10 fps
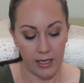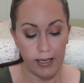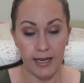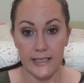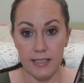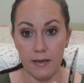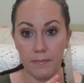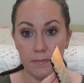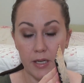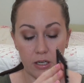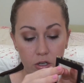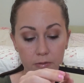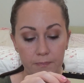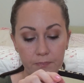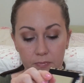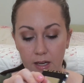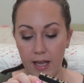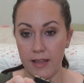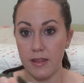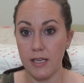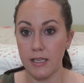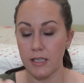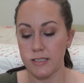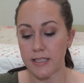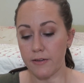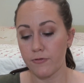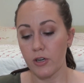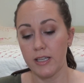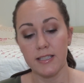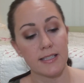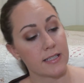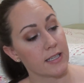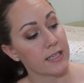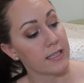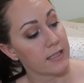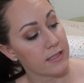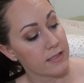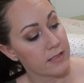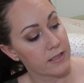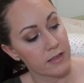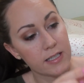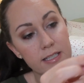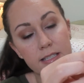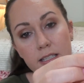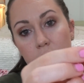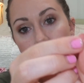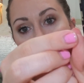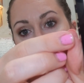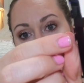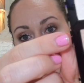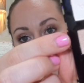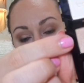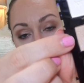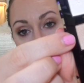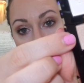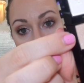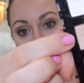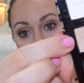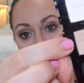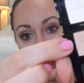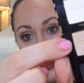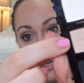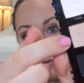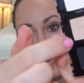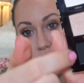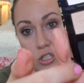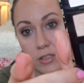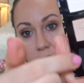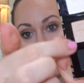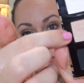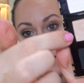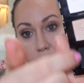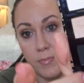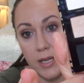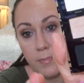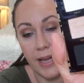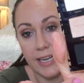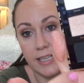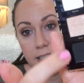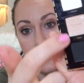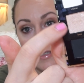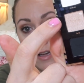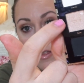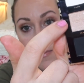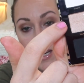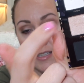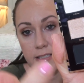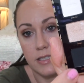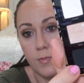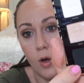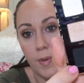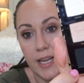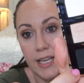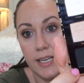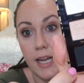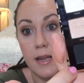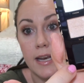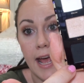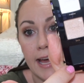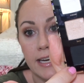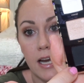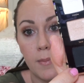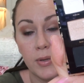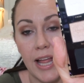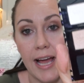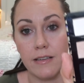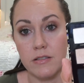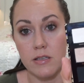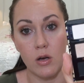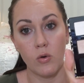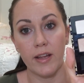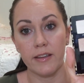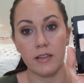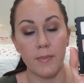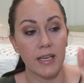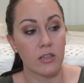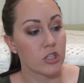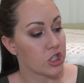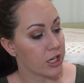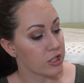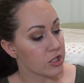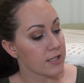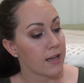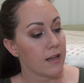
And it has a mirror. And the difference is this shimmery color here originally was a big pan. Now they made it a small pan and added a black. So I think they made good changes.